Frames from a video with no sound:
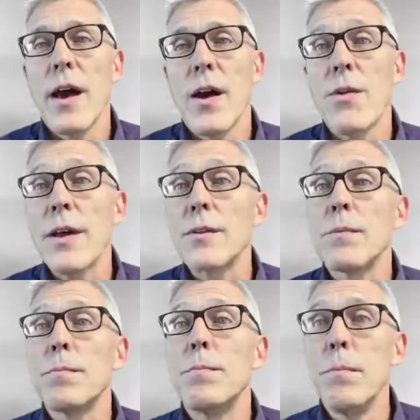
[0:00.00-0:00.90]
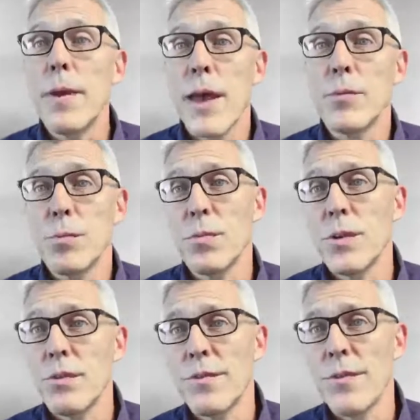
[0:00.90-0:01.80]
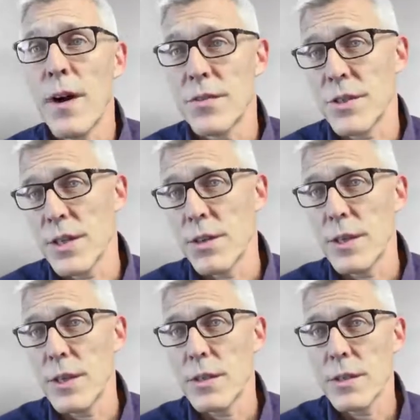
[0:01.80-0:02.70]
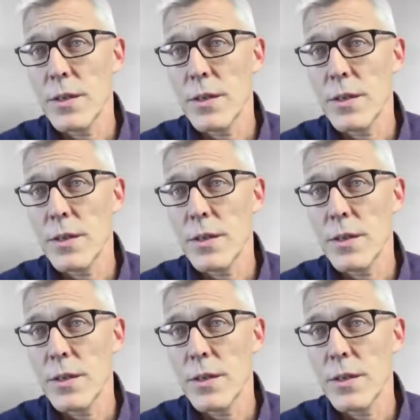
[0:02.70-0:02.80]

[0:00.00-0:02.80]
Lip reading: around a BMW 5 Series